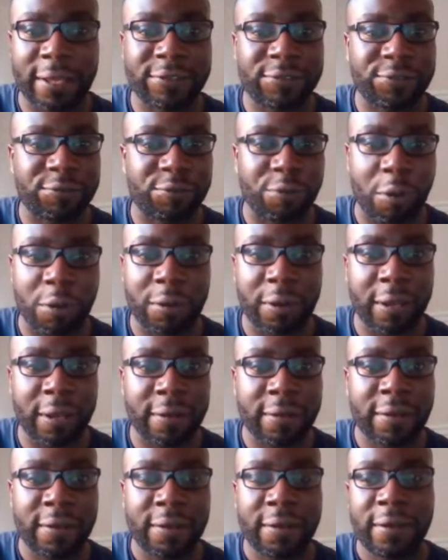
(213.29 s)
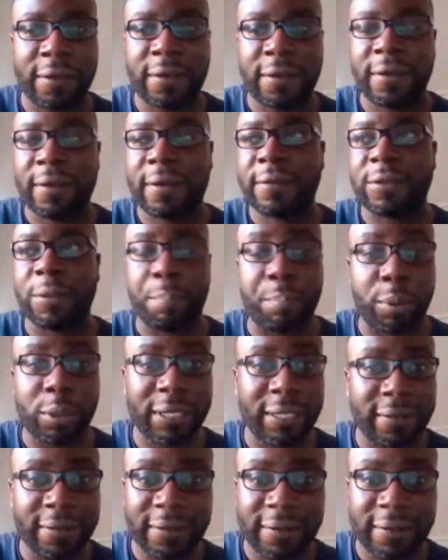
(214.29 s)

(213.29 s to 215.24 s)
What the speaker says: stronger, the bully.